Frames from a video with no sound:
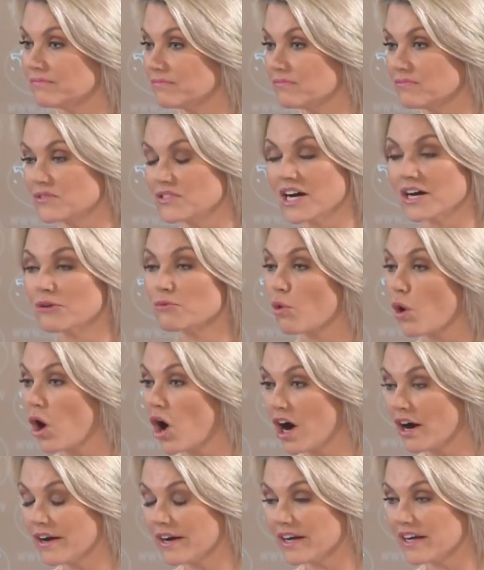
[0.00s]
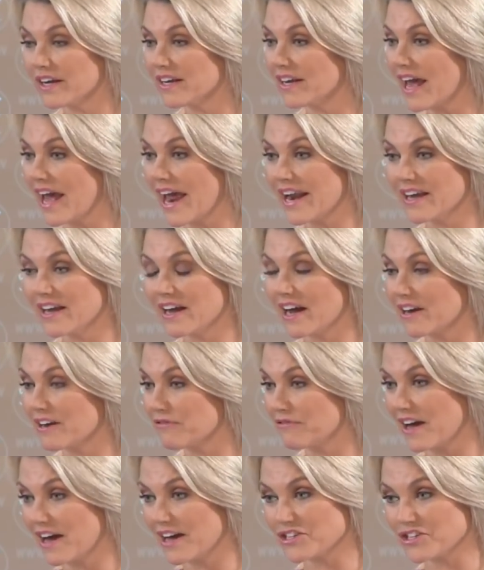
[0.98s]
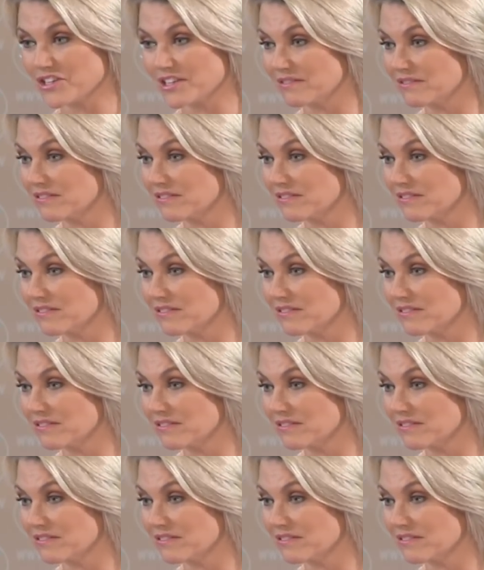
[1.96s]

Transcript: done wrong in any kind of fashion.